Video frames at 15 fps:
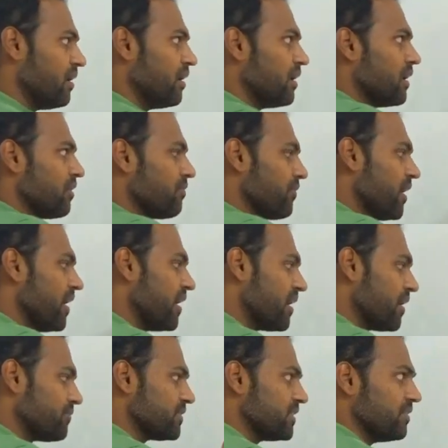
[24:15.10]
FA and
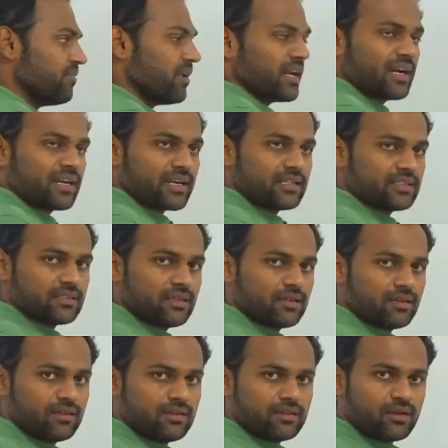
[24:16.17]
FC will get cancelled.
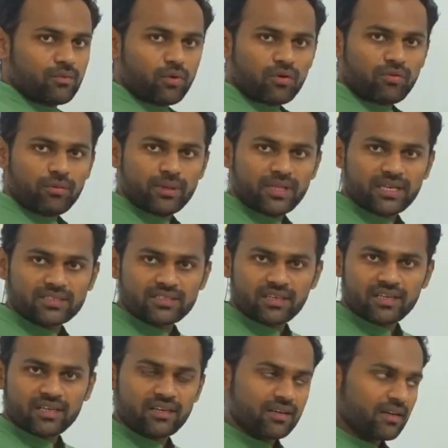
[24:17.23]
Then what will be the
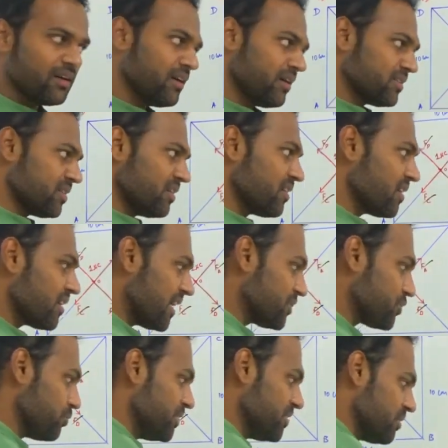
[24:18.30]
resultant? Resultant has
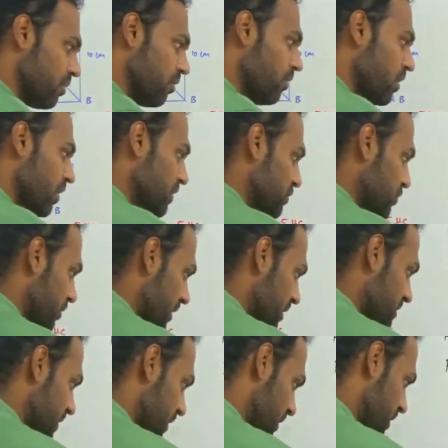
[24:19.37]
to be 0. So the
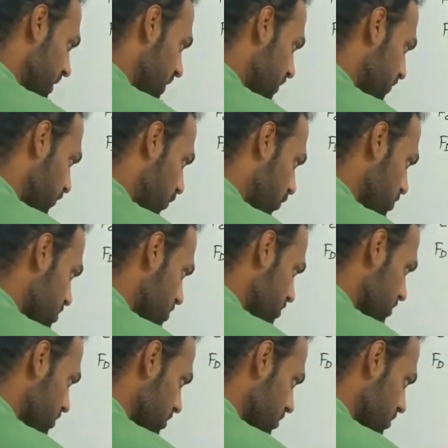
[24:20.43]
resultant force